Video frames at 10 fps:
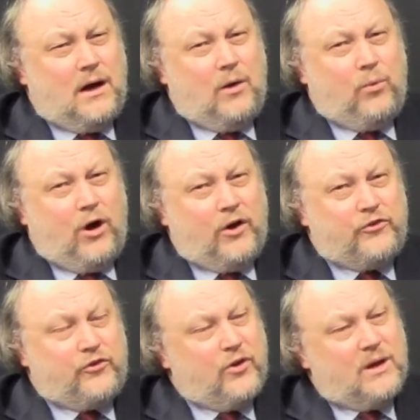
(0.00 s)

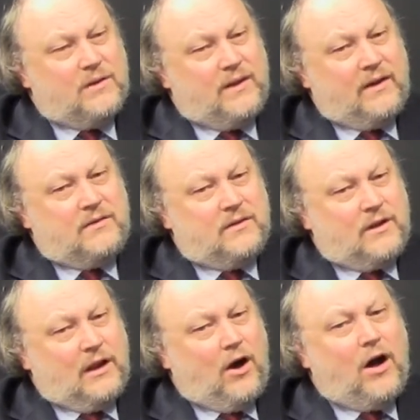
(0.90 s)
was that
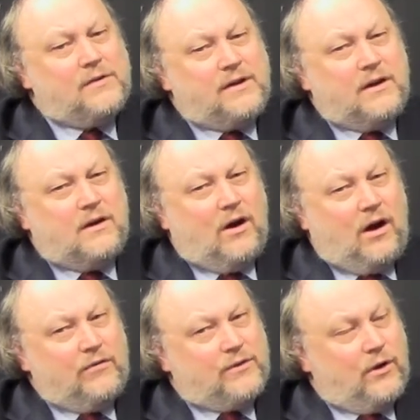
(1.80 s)
the logic
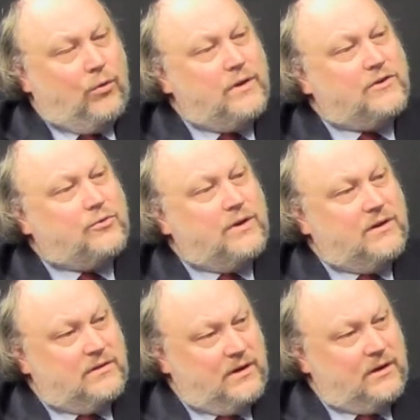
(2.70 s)
of the Holy
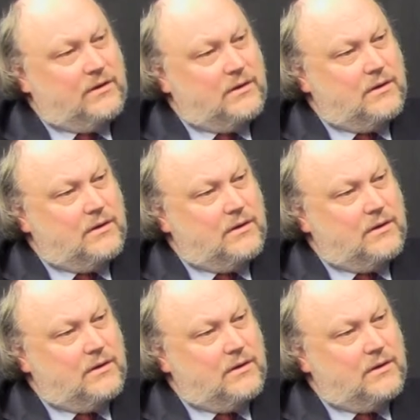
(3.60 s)
Trinity